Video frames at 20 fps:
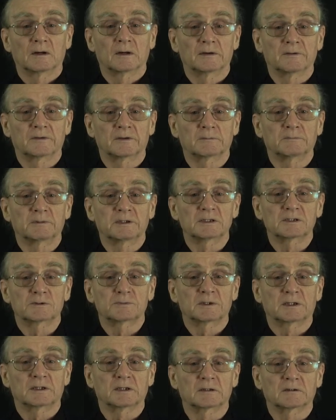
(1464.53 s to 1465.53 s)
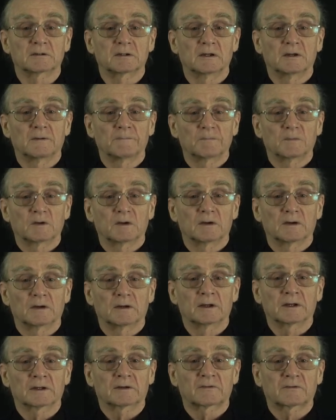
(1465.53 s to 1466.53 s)
and that means we get
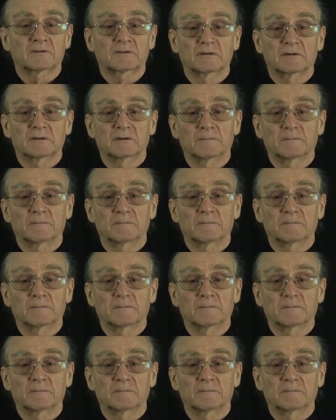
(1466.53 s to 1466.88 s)
x